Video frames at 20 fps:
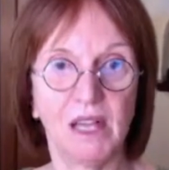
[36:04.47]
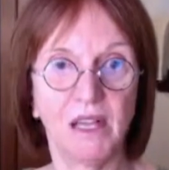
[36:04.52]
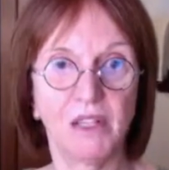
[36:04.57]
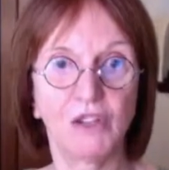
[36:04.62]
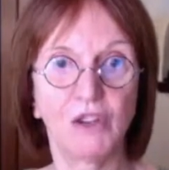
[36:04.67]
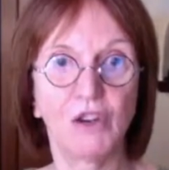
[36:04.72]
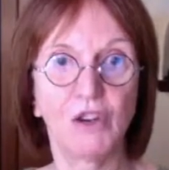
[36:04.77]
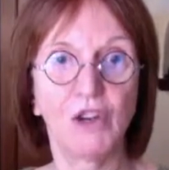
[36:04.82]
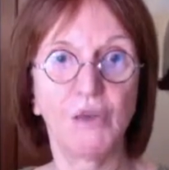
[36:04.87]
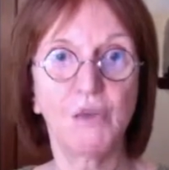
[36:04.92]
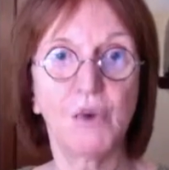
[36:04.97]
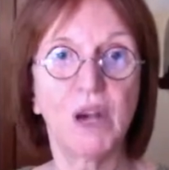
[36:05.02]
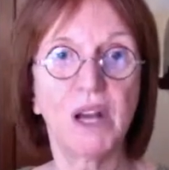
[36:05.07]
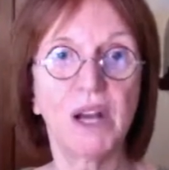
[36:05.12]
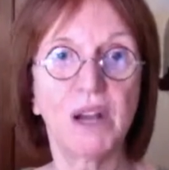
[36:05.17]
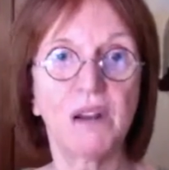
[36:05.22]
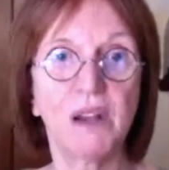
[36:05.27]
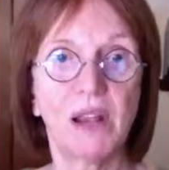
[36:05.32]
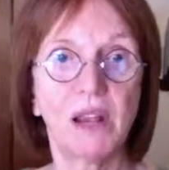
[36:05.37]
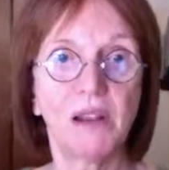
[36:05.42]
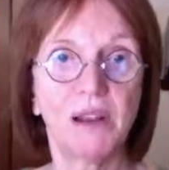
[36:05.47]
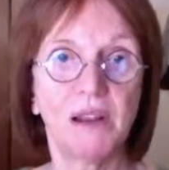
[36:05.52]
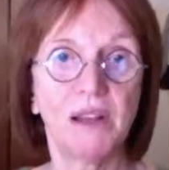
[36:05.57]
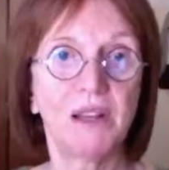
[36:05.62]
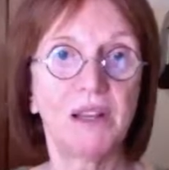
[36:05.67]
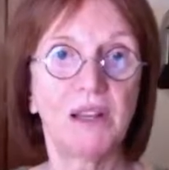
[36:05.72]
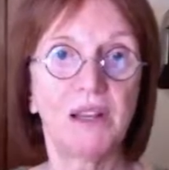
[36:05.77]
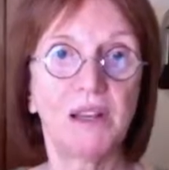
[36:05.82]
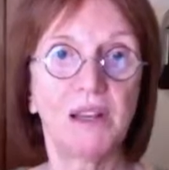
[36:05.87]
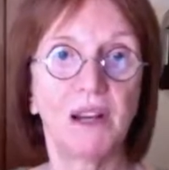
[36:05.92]
So you want to
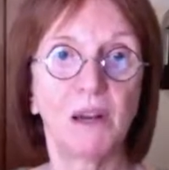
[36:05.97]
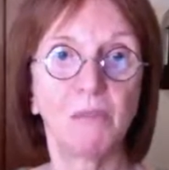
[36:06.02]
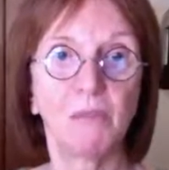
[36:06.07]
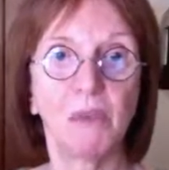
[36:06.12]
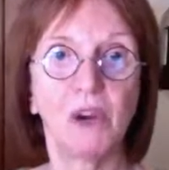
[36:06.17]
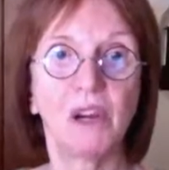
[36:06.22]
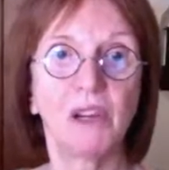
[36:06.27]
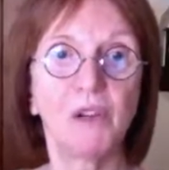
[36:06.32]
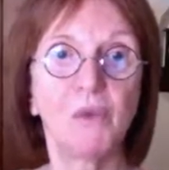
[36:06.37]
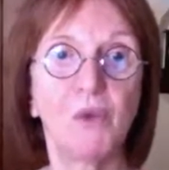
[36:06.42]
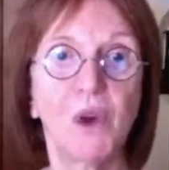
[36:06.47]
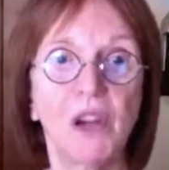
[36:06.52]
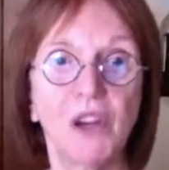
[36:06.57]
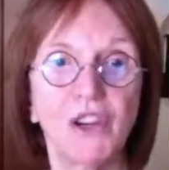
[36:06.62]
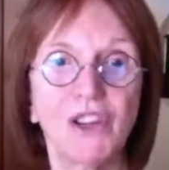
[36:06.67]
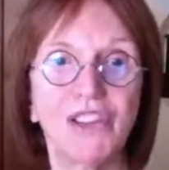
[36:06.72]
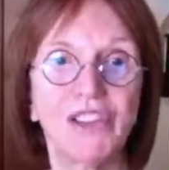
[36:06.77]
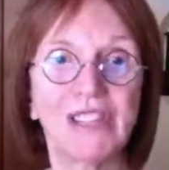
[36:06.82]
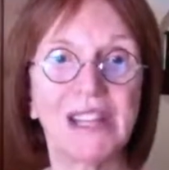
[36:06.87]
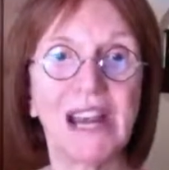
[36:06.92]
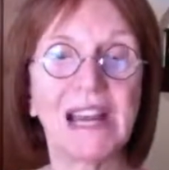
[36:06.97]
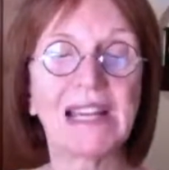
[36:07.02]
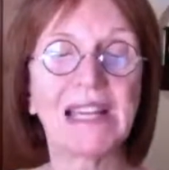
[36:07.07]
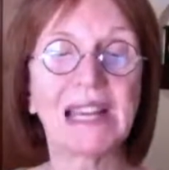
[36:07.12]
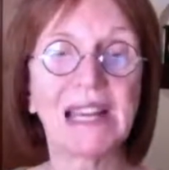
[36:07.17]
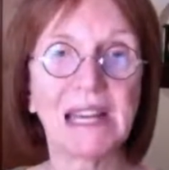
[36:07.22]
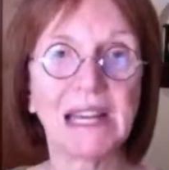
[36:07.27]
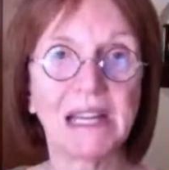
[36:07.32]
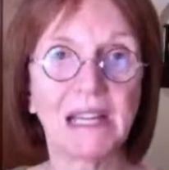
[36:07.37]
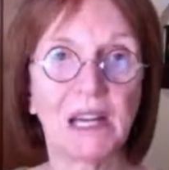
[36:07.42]
end it above, you want your design
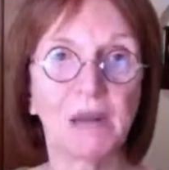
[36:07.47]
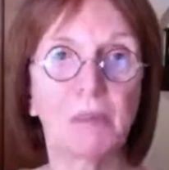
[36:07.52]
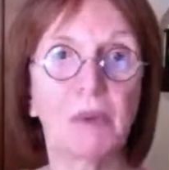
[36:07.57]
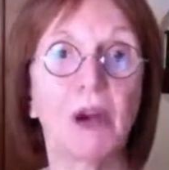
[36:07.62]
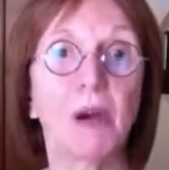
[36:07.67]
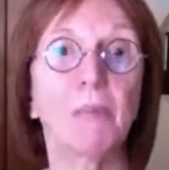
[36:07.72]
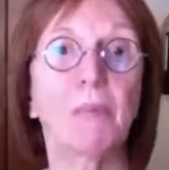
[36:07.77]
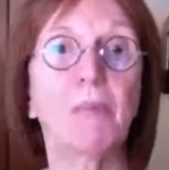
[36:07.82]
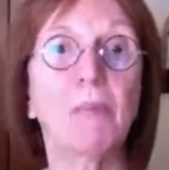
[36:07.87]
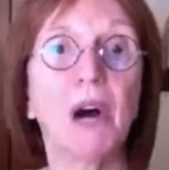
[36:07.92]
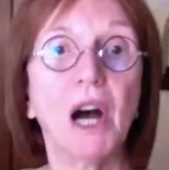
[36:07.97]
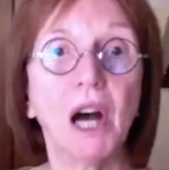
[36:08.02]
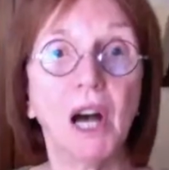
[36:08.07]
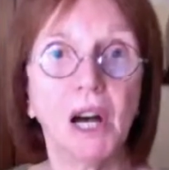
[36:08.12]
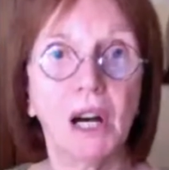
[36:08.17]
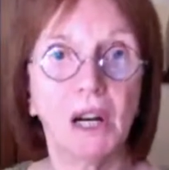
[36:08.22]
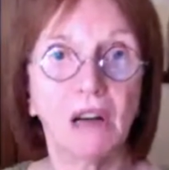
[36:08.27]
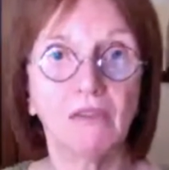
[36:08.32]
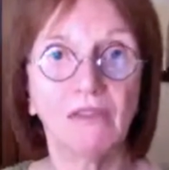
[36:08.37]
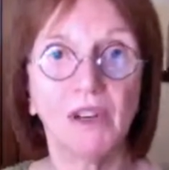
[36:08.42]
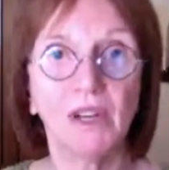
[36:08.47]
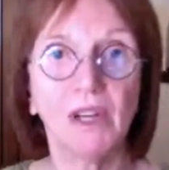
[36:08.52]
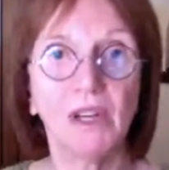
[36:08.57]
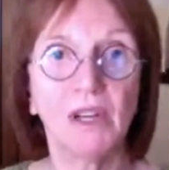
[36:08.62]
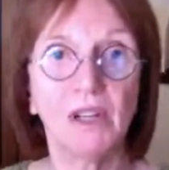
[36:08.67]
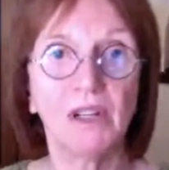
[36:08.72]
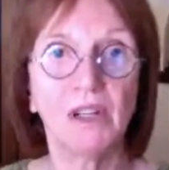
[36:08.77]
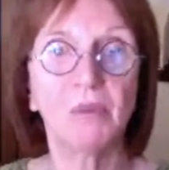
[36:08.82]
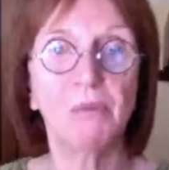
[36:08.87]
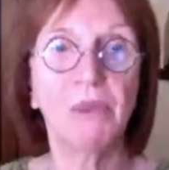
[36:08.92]
to end up above
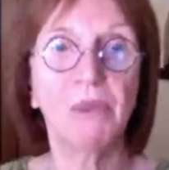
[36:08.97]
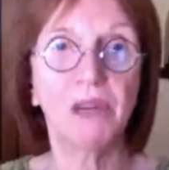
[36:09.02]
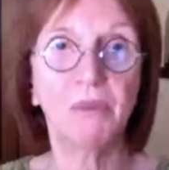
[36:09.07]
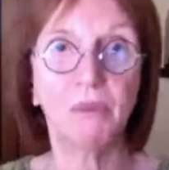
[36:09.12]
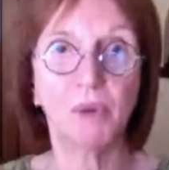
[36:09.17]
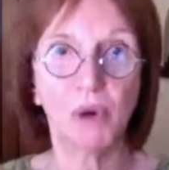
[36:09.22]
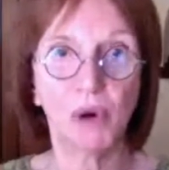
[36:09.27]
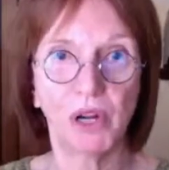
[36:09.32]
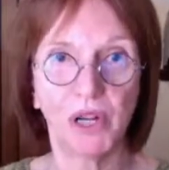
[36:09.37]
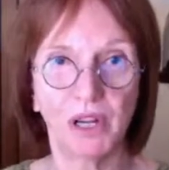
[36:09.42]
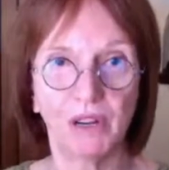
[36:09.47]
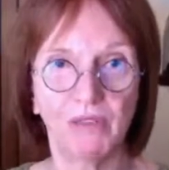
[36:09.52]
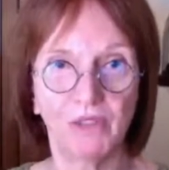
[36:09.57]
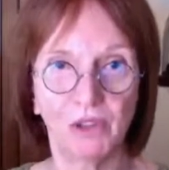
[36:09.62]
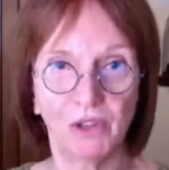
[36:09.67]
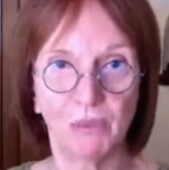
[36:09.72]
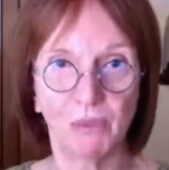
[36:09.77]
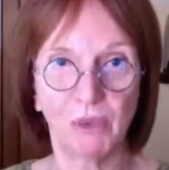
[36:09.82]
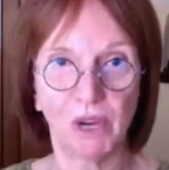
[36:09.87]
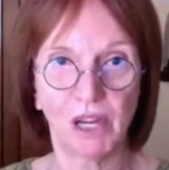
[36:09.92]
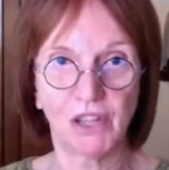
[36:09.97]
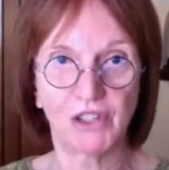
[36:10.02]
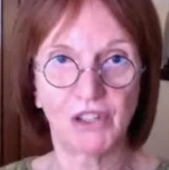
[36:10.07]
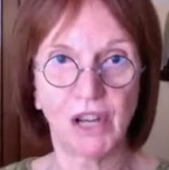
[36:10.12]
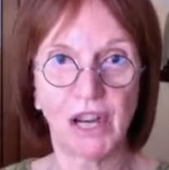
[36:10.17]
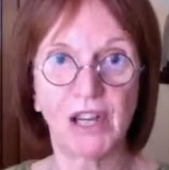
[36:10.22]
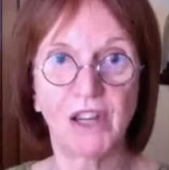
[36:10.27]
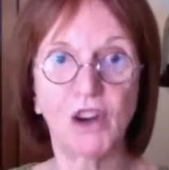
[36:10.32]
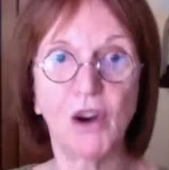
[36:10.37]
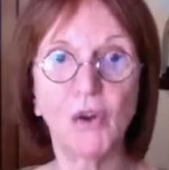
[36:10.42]
the midpoint of your bust.
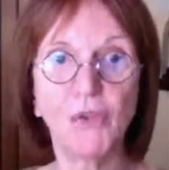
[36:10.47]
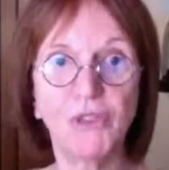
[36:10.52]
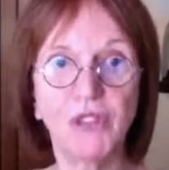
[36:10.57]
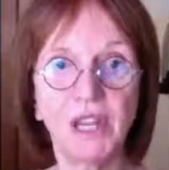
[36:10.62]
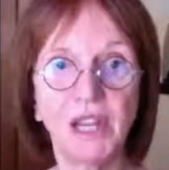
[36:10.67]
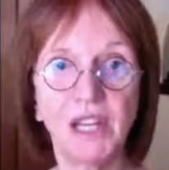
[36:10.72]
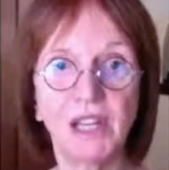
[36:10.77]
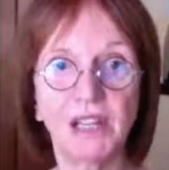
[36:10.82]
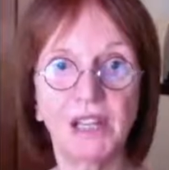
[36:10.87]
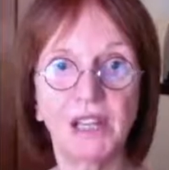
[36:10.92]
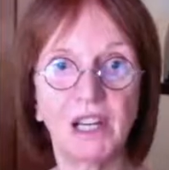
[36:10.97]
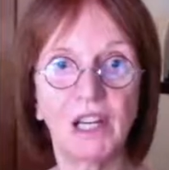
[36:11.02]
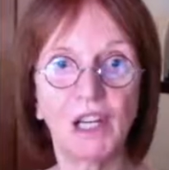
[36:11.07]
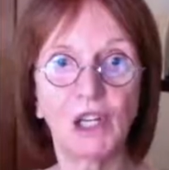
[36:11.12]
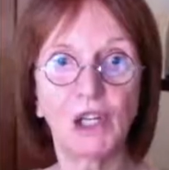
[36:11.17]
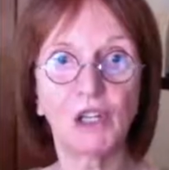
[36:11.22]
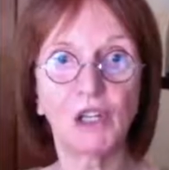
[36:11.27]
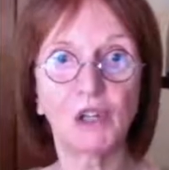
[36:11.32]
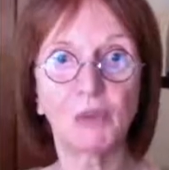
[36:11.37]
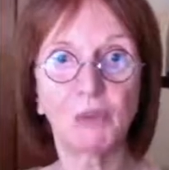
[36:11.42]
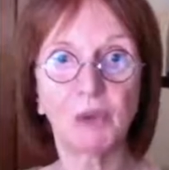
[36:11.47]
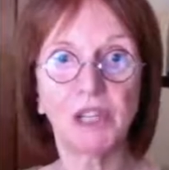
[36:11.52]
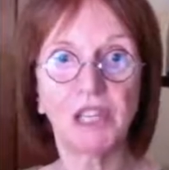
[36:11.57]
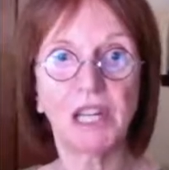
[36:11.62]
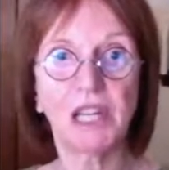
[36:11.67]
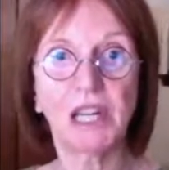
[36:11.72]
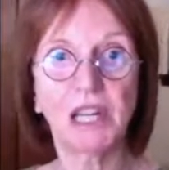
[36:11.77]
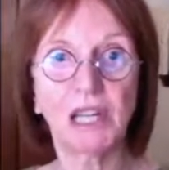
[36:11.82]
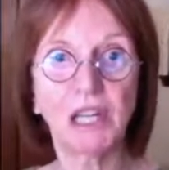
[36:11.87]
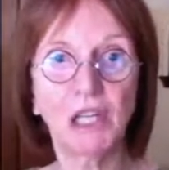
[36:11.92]
I don't think that it looks
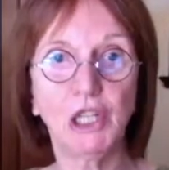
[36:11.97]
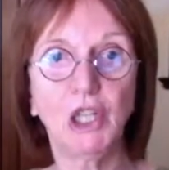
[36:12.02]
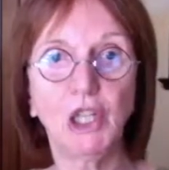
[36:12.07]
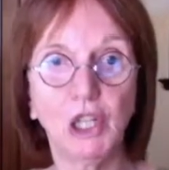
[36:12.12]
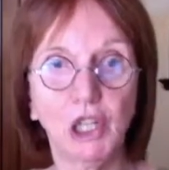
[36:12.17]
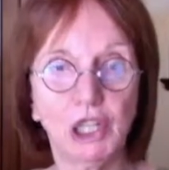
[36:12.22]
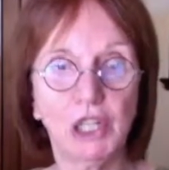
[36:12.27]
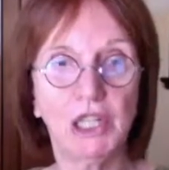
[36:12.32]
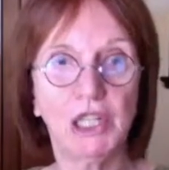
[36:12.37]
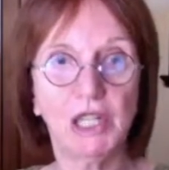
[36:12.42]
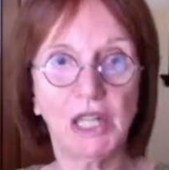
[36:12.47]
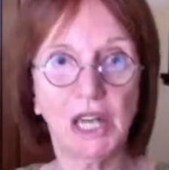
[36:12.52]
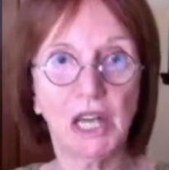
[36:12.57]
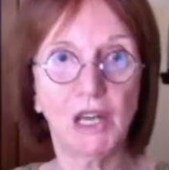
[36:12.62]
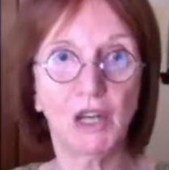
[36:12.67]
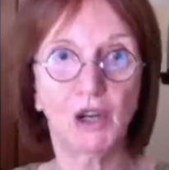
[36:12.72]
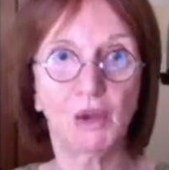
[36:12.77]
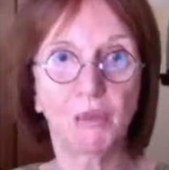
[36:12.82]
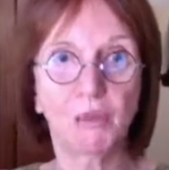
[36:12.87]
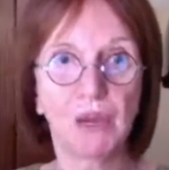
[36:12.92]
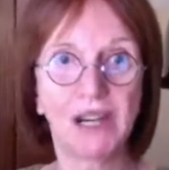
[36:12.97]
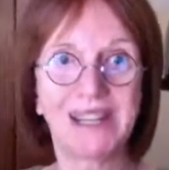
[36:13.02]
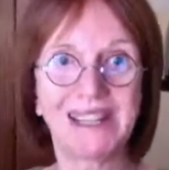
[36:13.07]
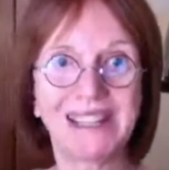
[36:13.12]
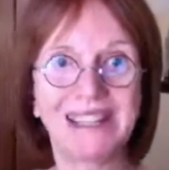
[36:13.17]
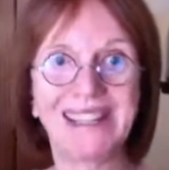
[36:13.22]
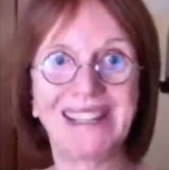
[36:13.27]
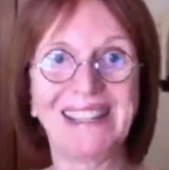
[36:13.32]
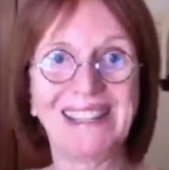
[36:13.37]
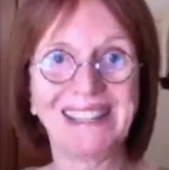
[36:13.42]
particularly good to cut your
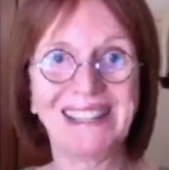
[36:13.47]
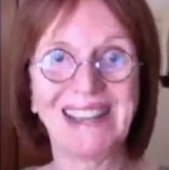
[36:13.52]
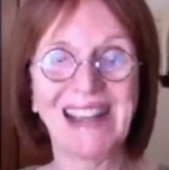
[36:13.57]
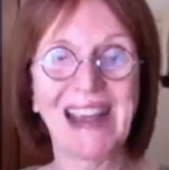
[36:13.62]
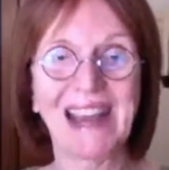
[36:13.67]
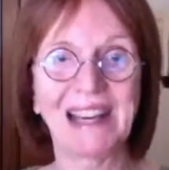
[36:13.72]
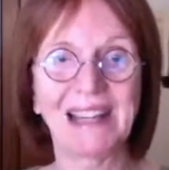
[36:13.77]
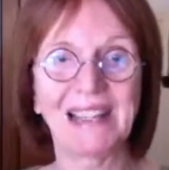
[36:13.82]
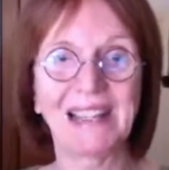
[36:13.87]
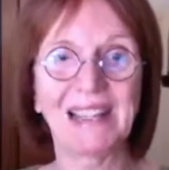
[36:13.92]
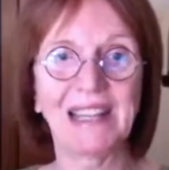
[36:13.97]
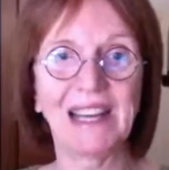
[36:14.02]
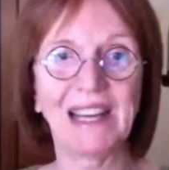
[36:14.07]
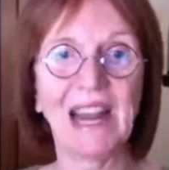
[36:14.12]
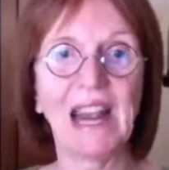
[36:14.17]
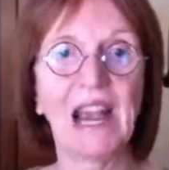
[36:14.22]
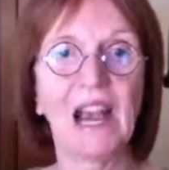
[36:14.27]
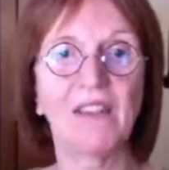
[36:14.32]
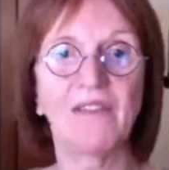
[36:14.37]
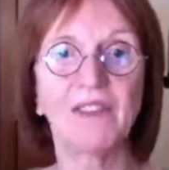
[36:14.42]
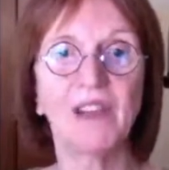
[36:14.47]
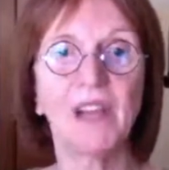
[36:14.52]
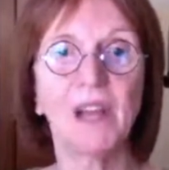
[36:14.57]
bust exactly in half,